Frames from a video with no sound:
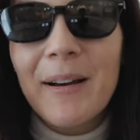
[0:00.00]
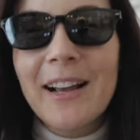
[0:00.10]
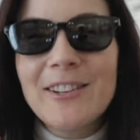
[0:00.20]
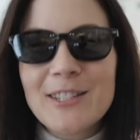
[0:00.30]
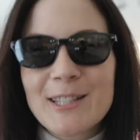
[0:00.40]
but
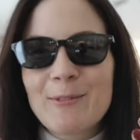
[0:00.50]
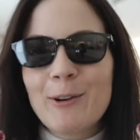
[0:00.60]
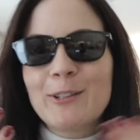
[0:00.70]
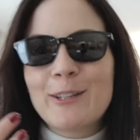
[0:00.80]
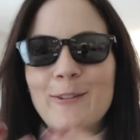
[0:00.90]
I just
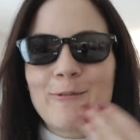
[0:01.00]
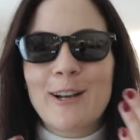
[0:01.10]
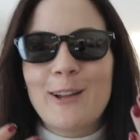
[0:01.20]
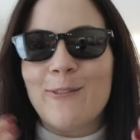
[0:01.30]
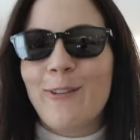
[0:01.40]
feel they don't
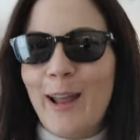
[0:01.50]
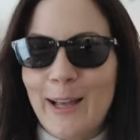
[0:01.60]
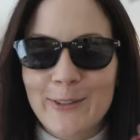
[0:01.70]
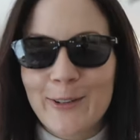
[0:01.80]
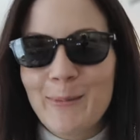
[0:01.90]
really
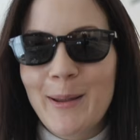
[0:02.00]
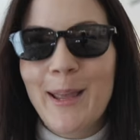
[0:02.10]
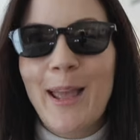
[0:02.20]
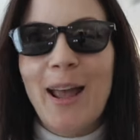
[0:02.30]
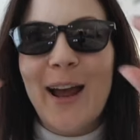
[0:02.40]
flatter
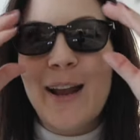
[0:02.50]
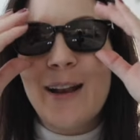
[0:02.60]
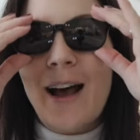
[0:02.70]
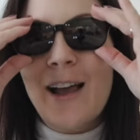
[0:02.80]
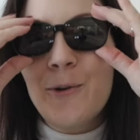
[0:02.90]
me.
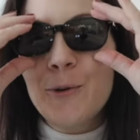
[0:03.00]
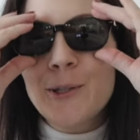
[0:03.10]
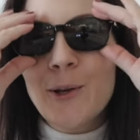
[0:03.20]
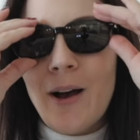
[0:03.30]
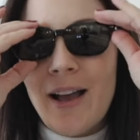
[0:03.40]
And I
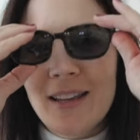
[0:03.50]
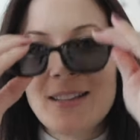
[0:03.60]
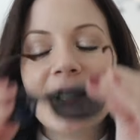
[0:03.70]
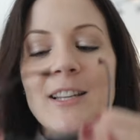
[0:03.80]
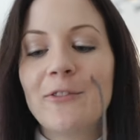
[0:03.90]
also, I
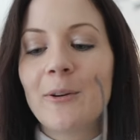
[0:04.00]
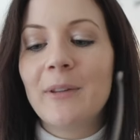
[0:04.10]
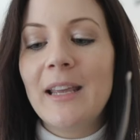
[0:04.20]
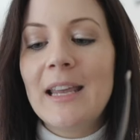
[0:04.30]
can see from the